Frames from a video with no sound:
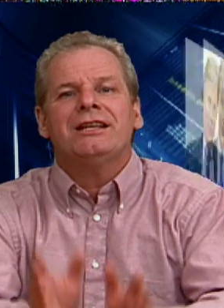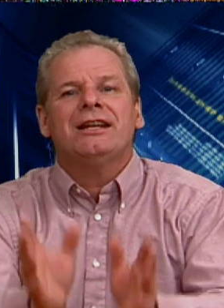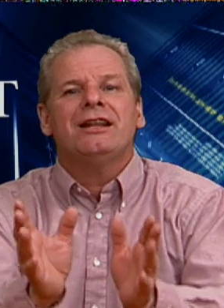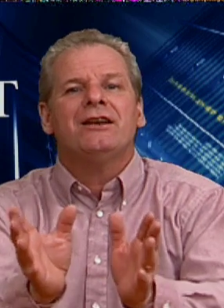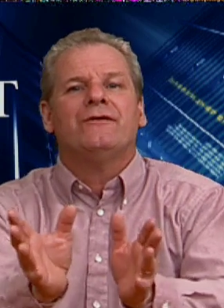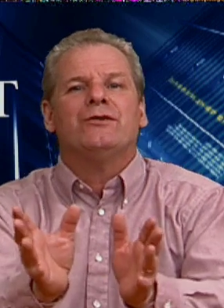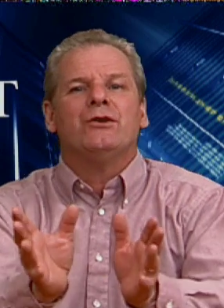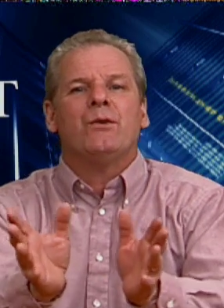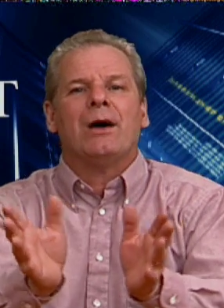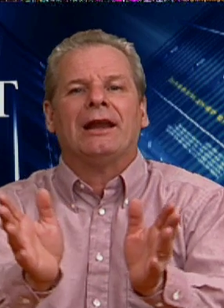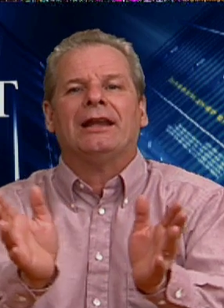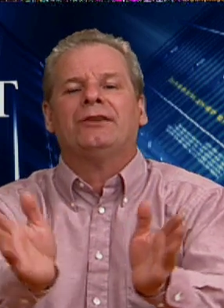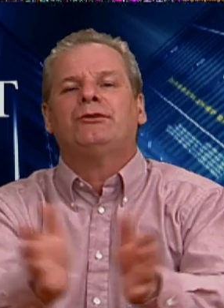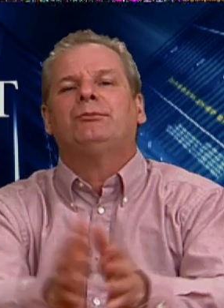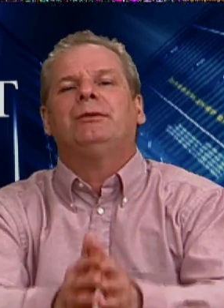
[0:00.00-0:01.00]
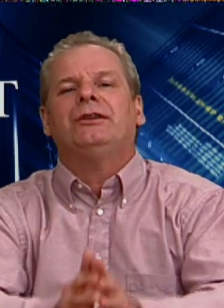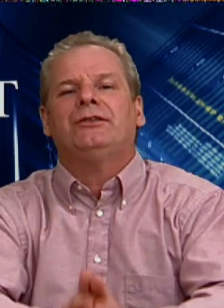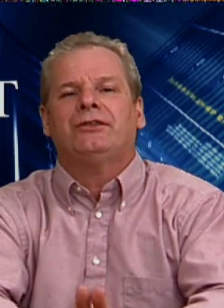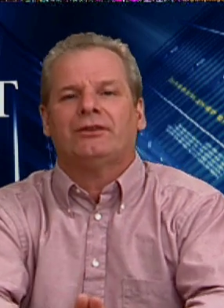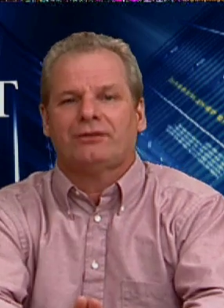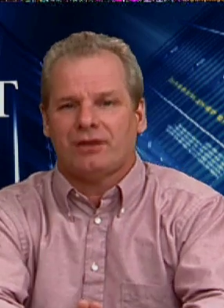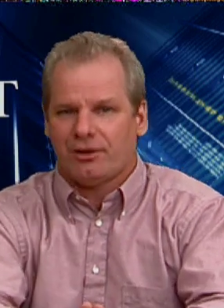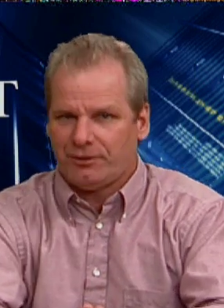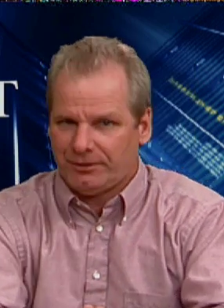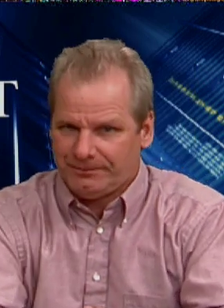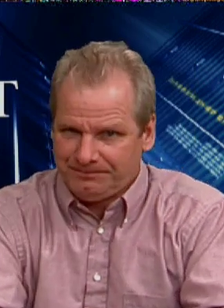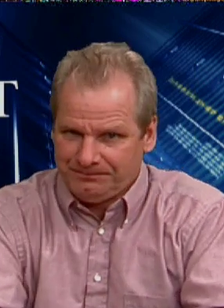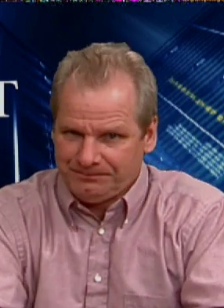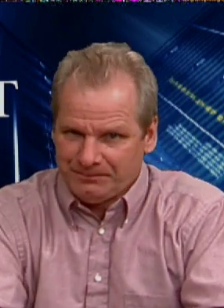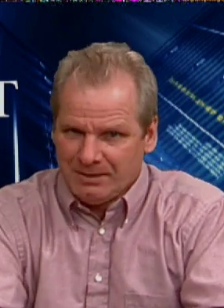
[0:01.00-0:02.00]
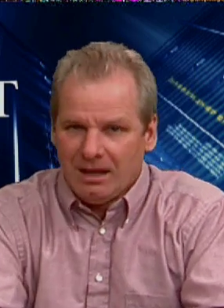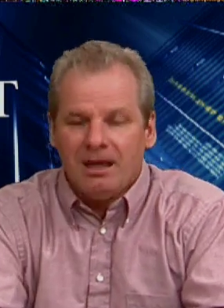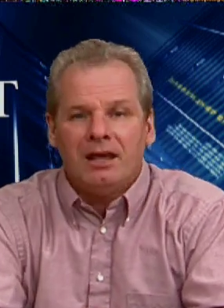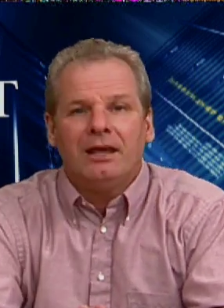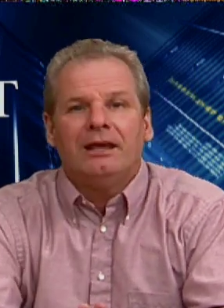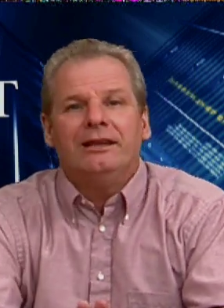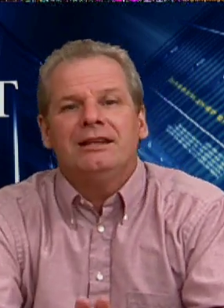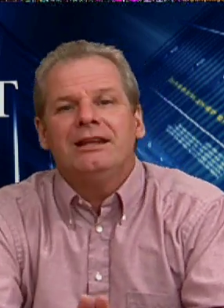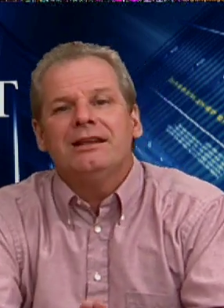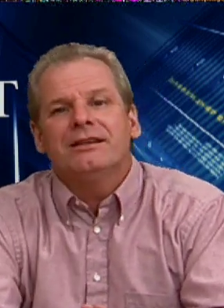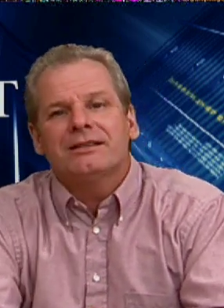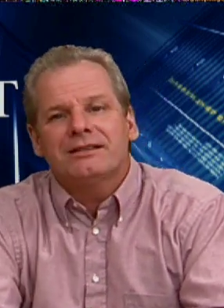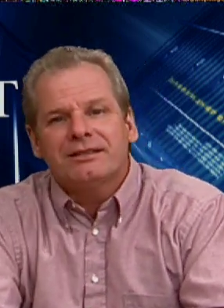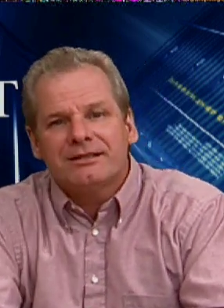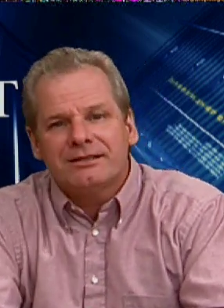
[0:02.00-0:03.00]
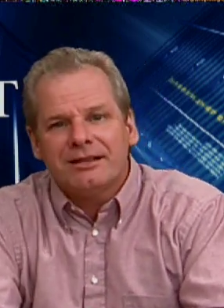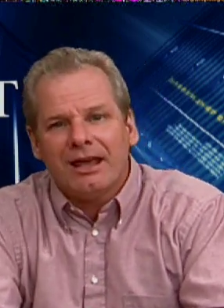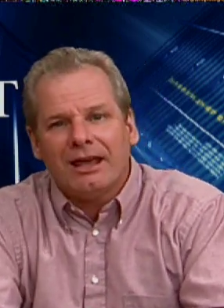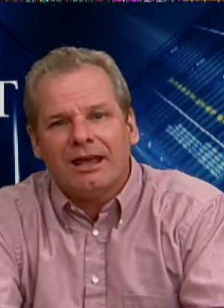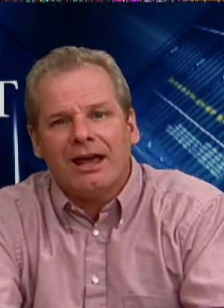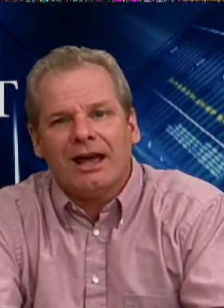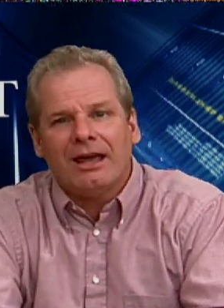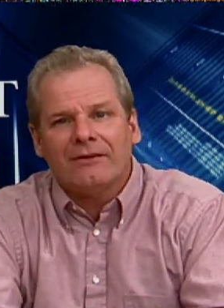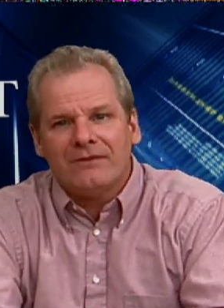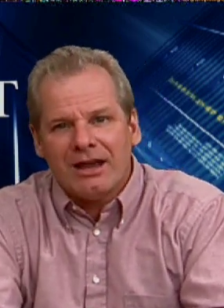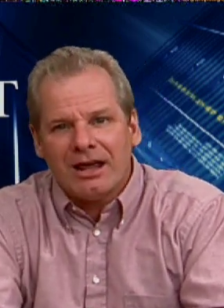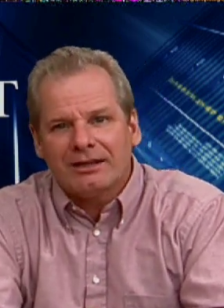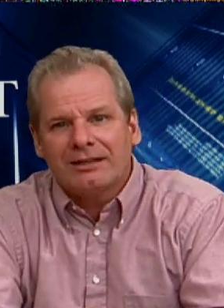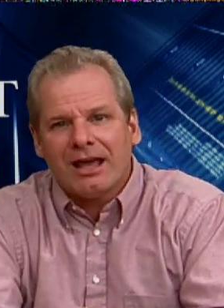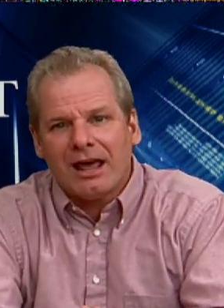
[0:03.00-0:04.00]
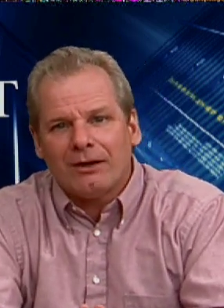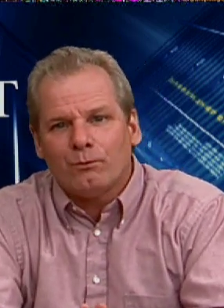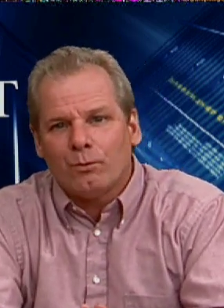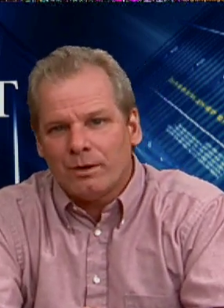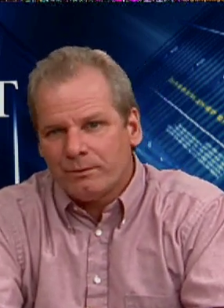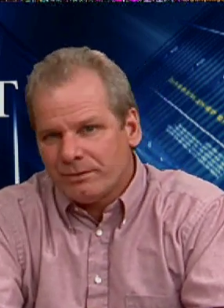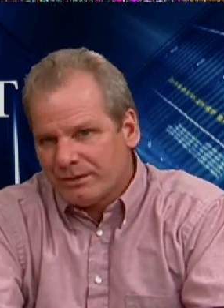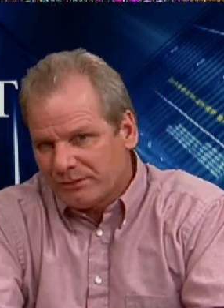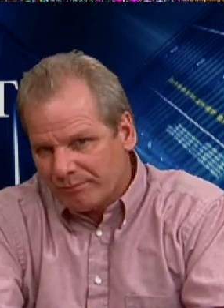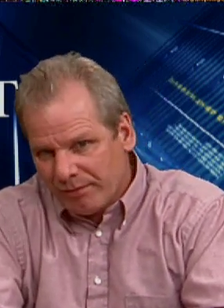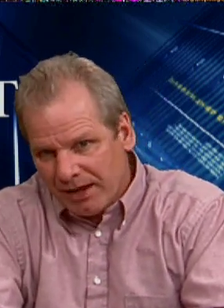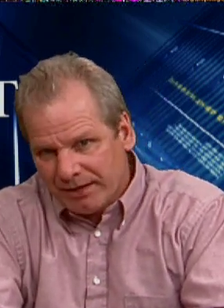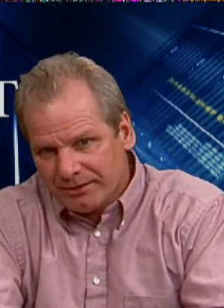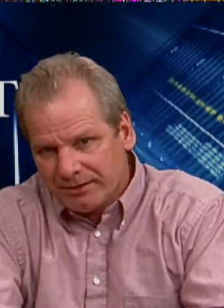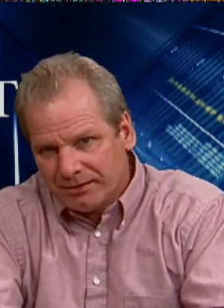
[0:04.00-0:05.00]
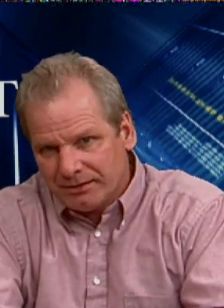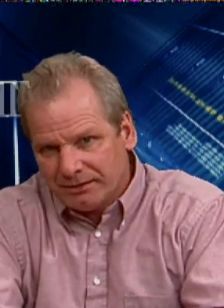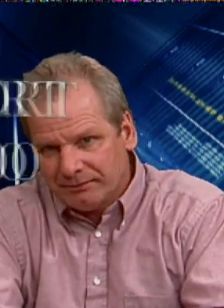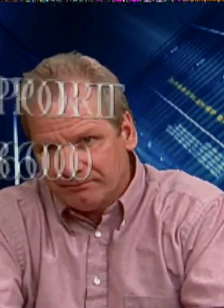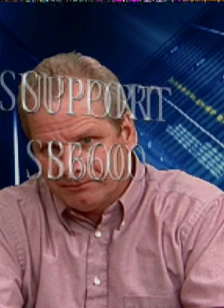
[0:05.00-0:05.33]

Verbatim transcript: an interview on SB 600. Needless to say, I have not gotten one response.